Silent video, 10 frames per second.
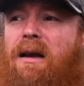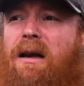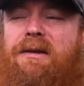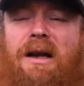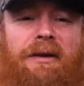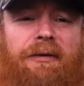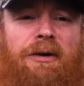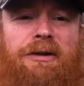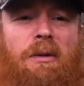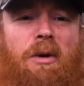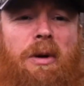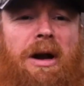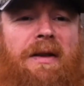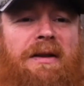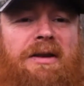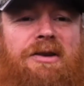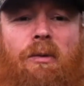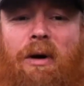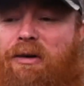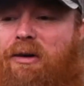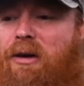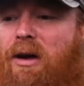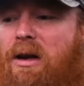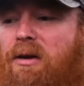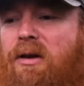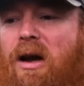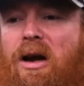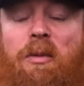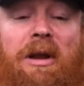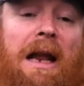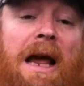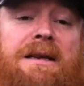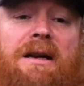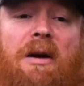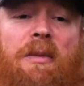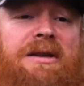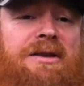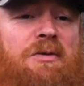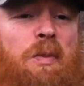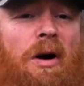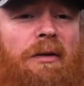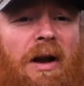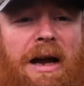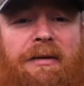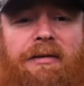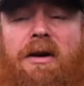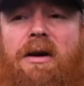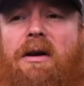It's not the first time we've been in this situation, and it's not going to be the last time. That's just part of life.